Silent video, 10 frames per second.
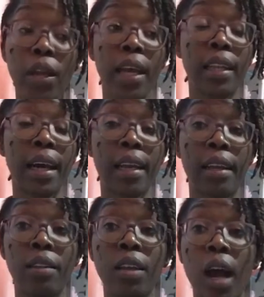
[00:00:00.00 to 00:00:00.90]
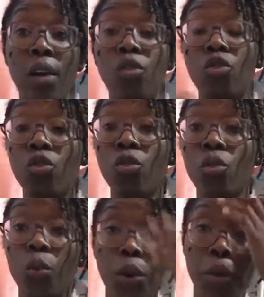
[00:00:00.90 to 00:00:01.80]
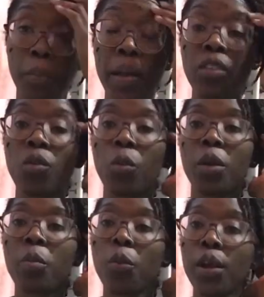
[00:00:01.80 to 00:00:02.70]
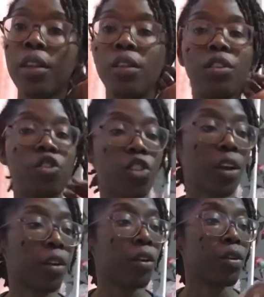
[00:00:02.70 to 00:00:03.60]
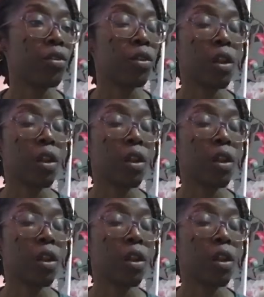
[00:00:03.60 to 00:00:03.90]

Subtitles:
and that is how to work best with print checkers.